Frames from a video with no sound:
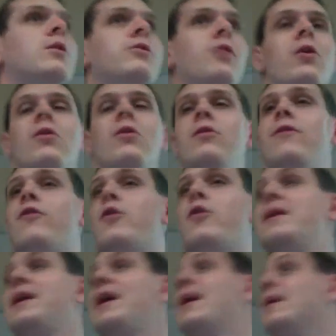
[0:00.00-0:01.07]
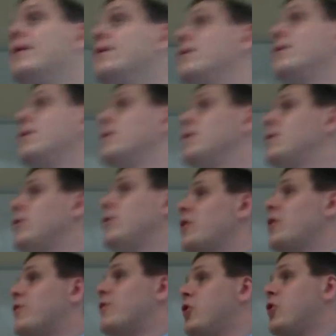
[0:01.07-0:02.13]
So the format again, you're
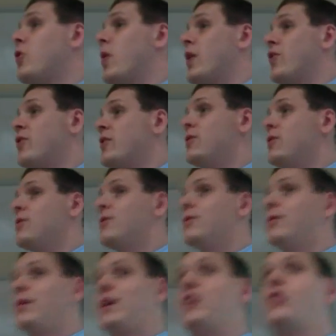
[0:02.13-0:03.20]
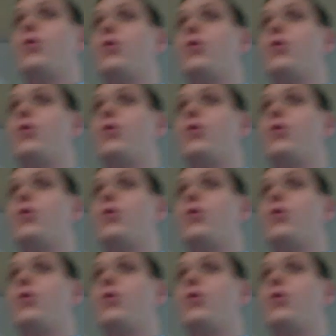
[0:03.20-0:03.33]
going to have two questions, each